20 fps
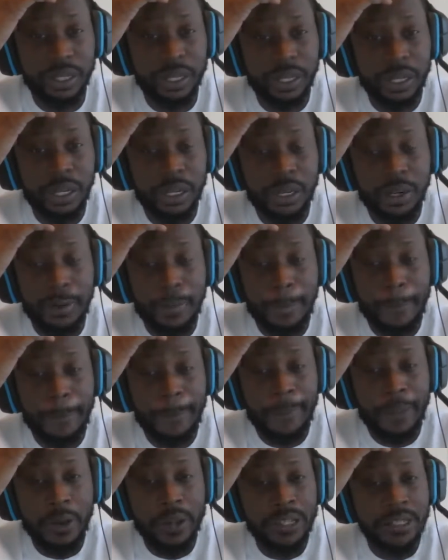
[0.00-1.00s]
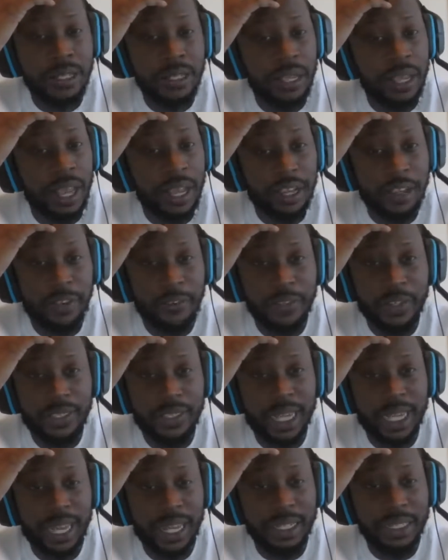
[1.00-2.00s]
He's a heck of a
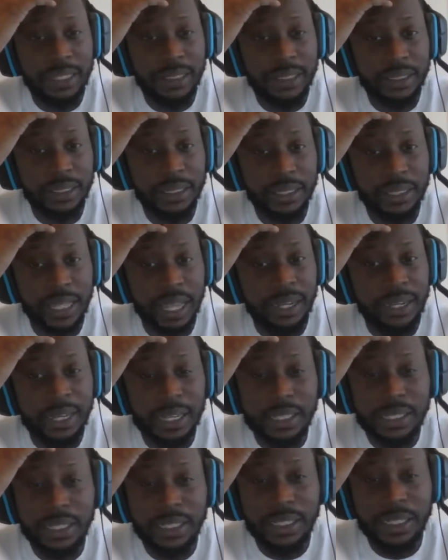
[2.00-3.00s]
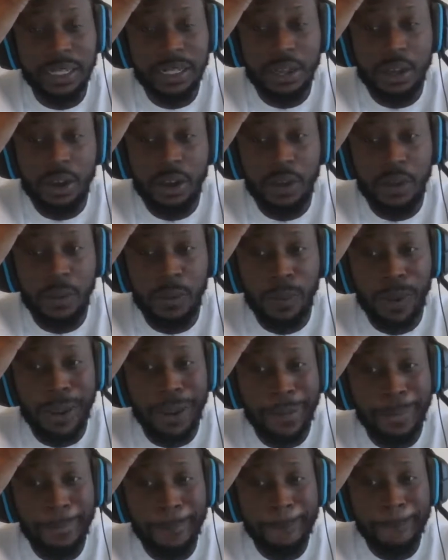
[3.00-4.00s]
talent that gets in his own
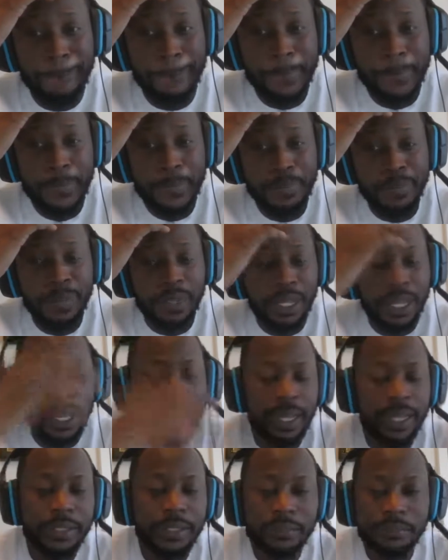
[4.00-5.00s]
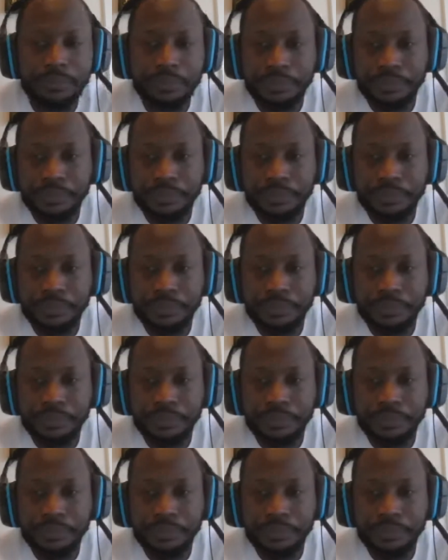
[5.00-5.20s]
way. And